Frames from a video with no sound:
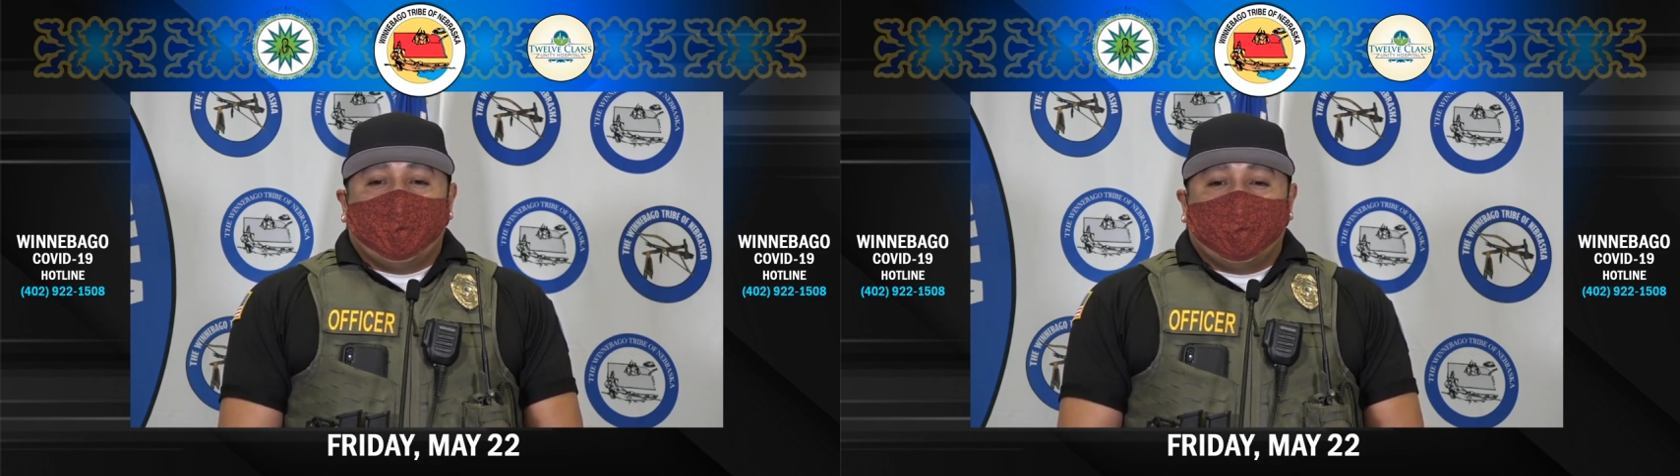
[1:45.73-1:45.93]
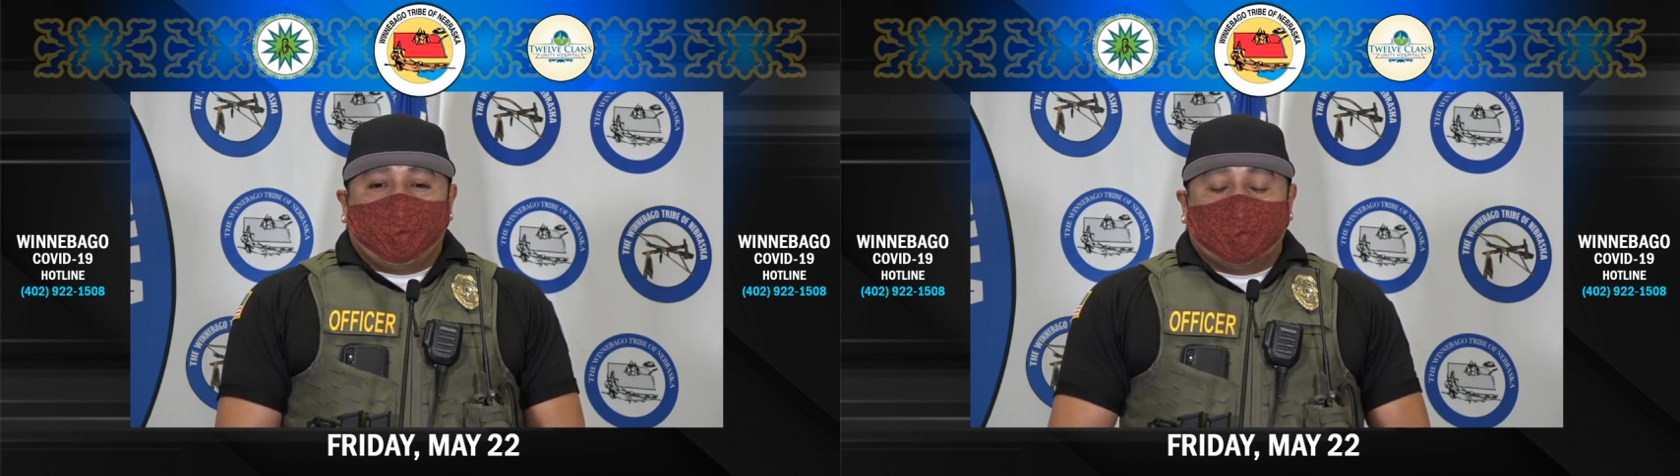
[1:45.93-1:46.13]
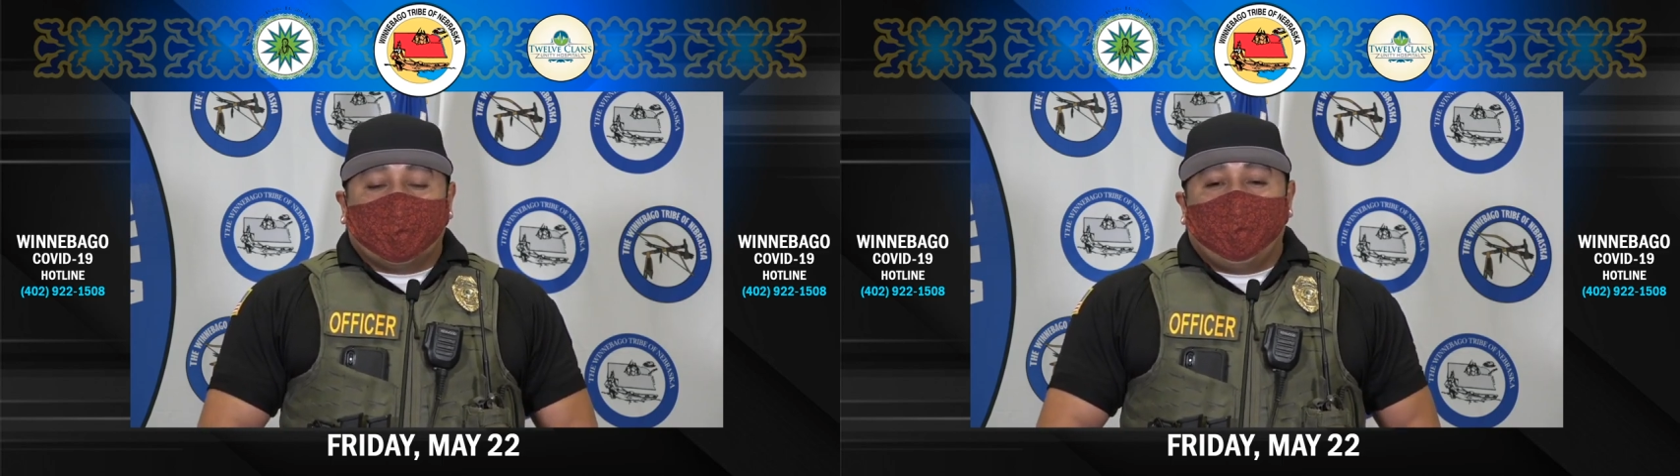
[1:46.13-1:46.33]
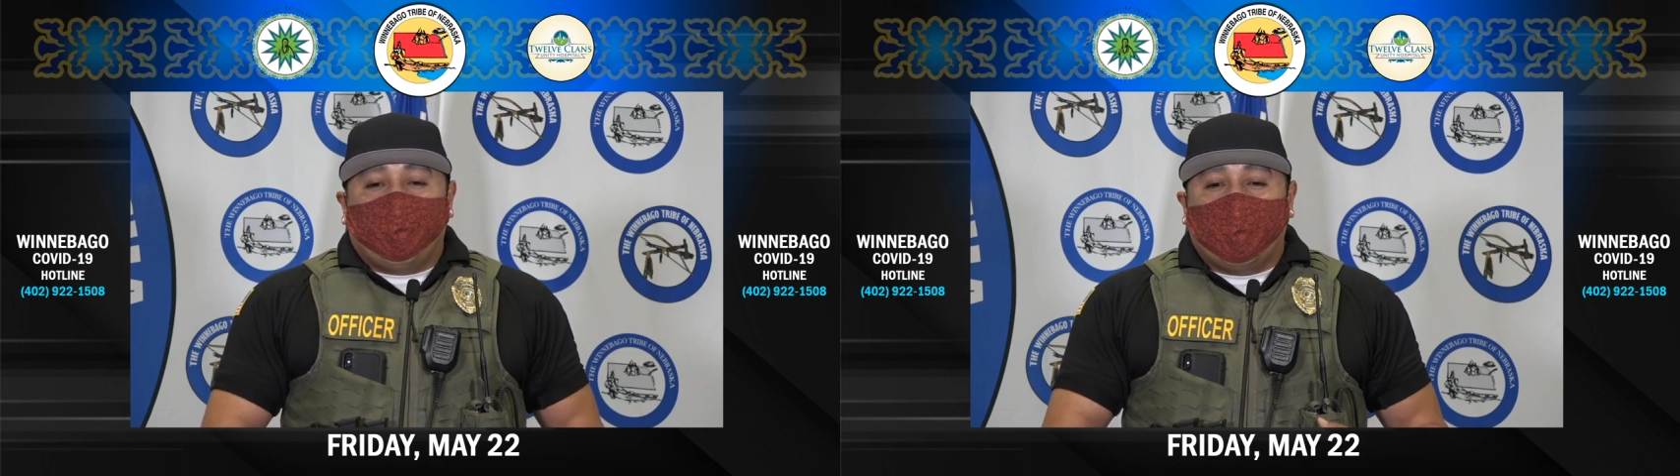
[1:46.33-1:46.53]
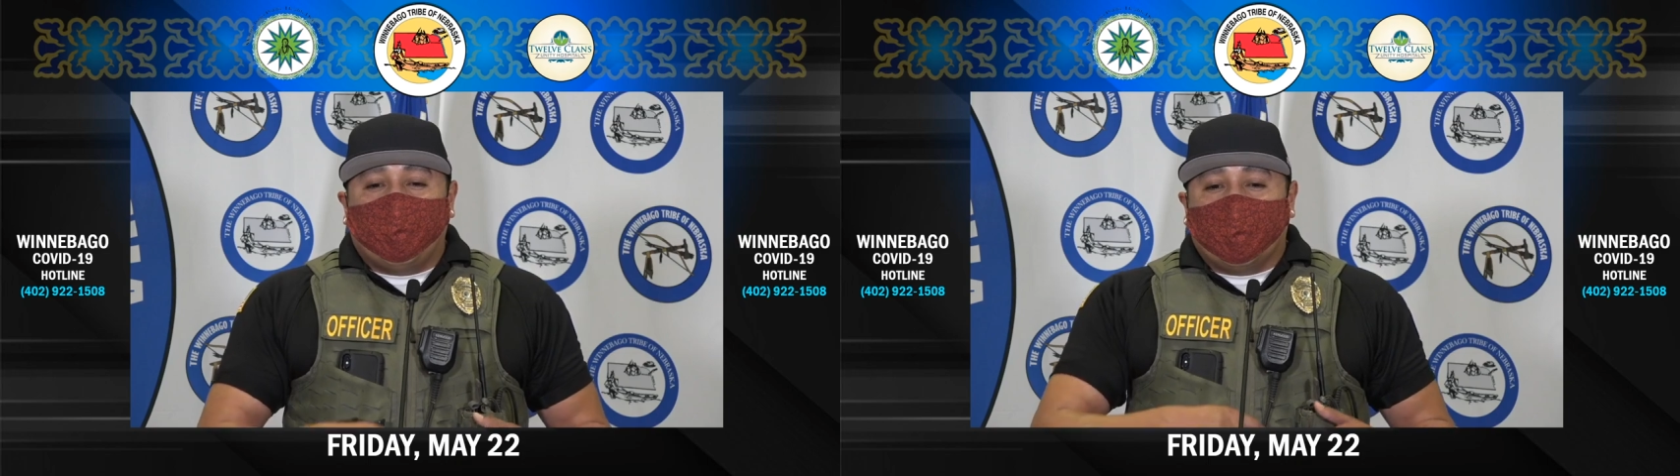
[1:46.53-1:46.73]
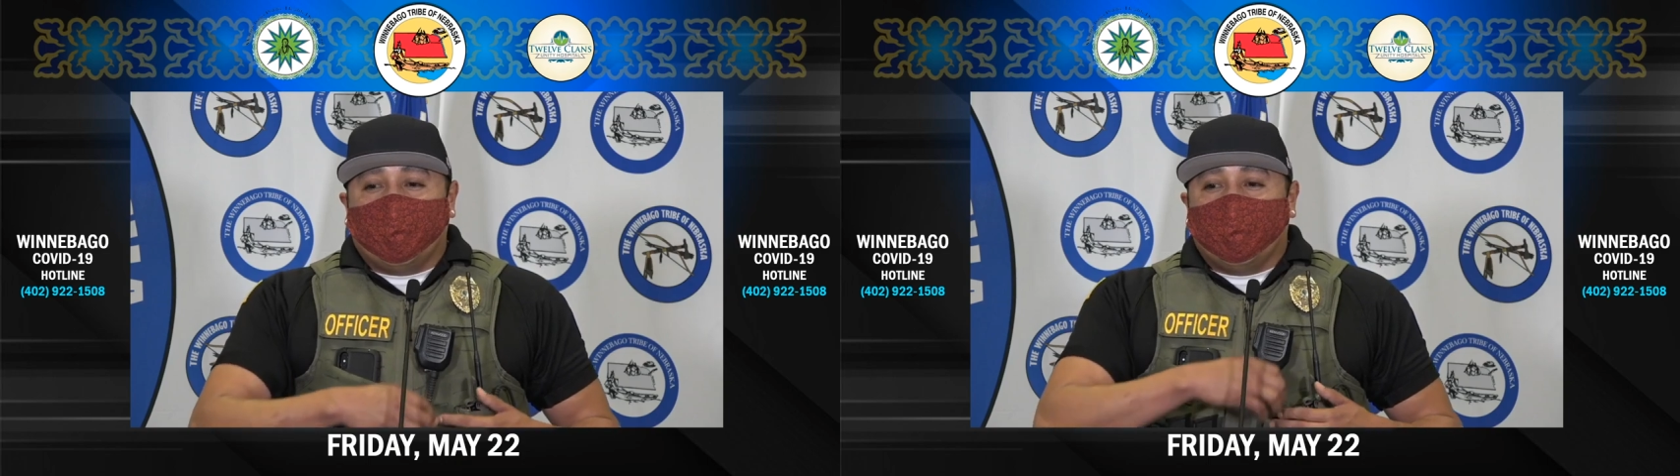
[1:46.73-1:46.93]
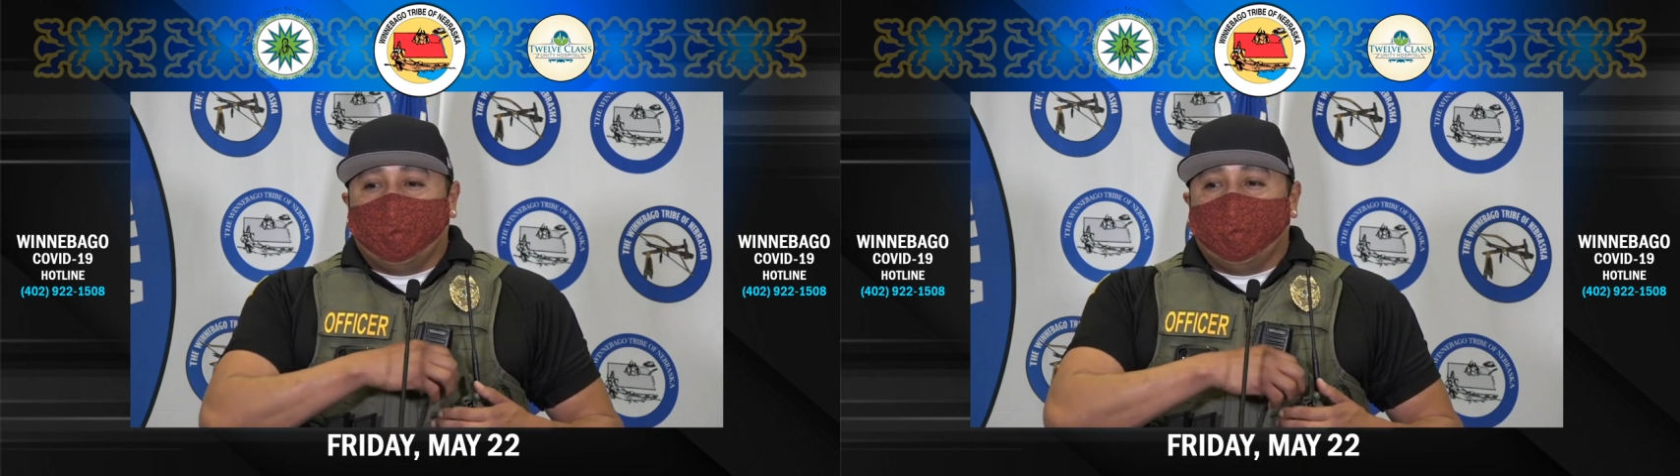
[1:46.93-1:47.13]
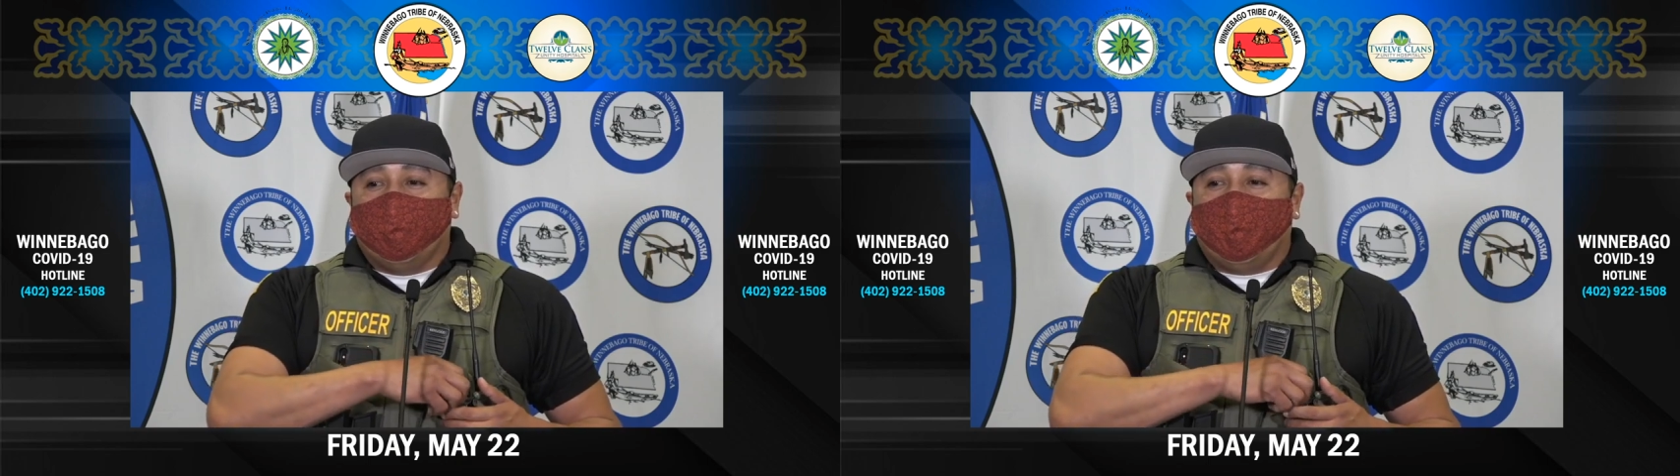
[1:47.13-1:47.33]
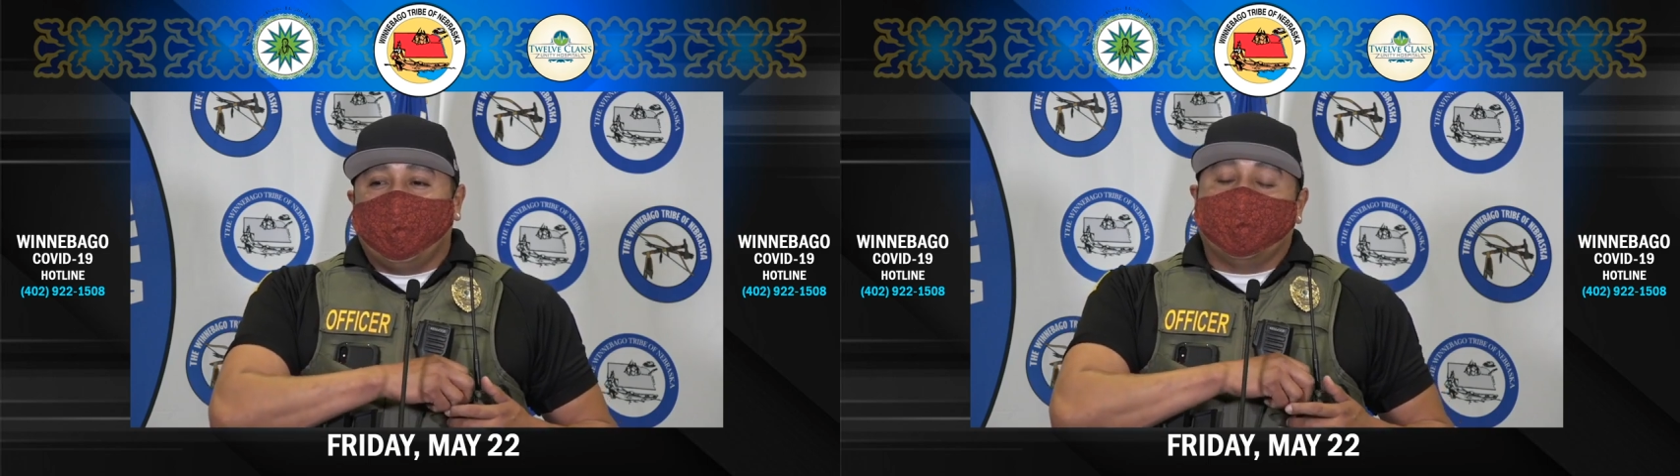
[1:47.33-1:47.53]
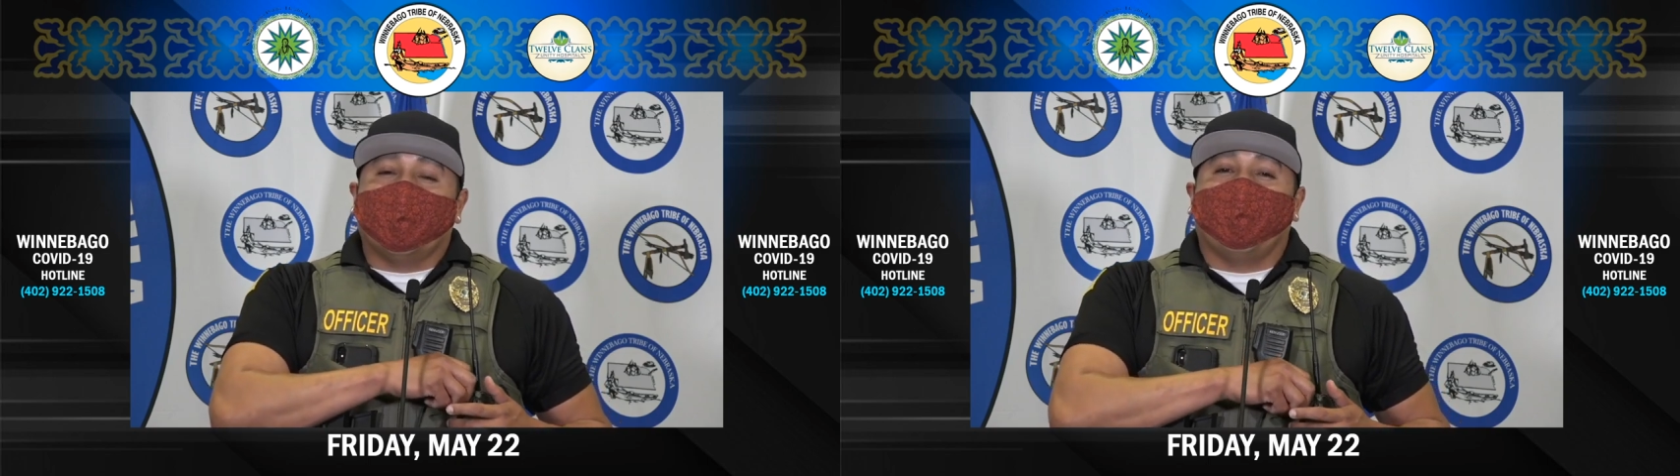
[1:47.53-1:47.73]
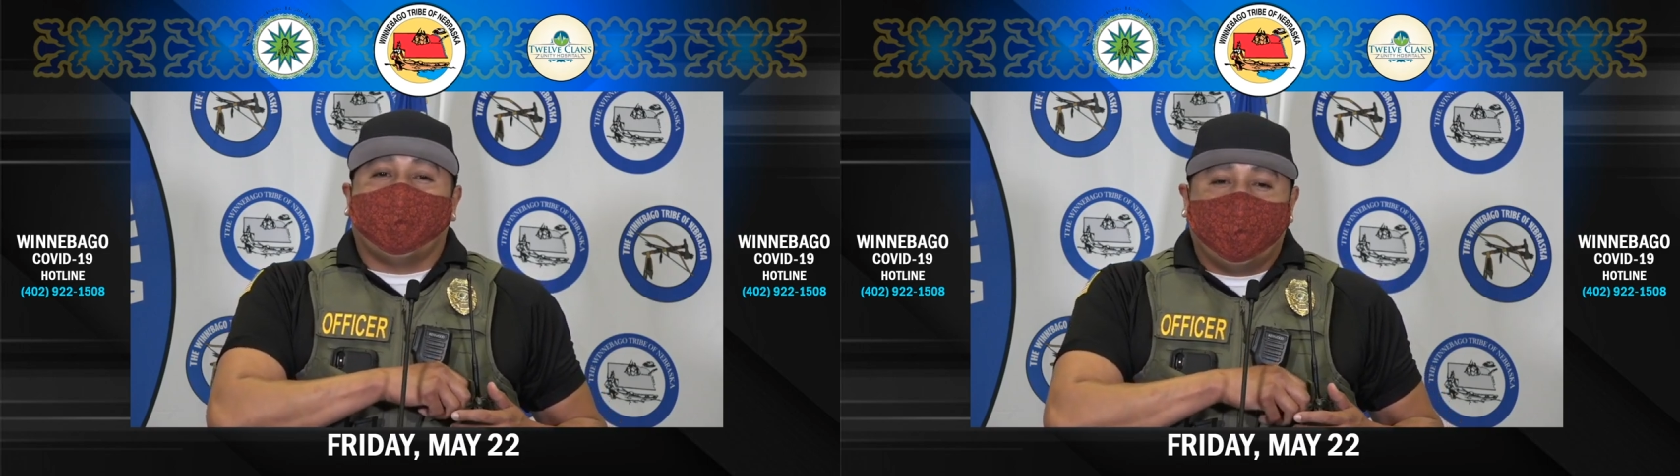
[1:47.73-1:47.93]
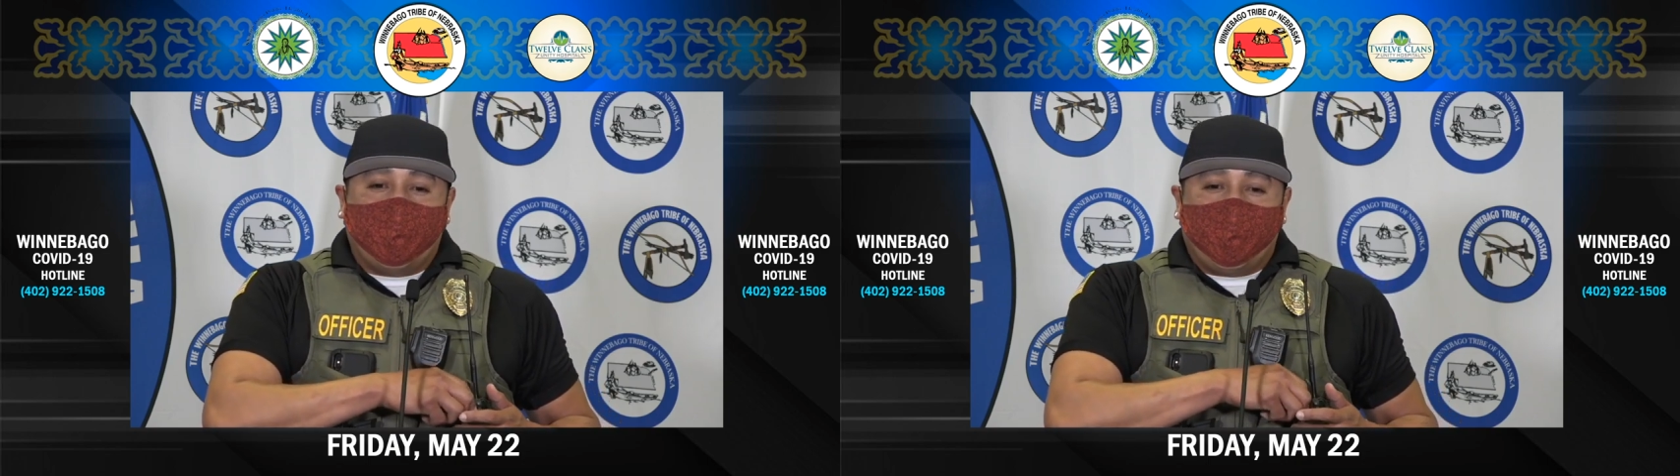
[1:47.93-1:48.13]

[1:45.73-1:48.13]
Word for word: myself, I want to, I want to take part in that,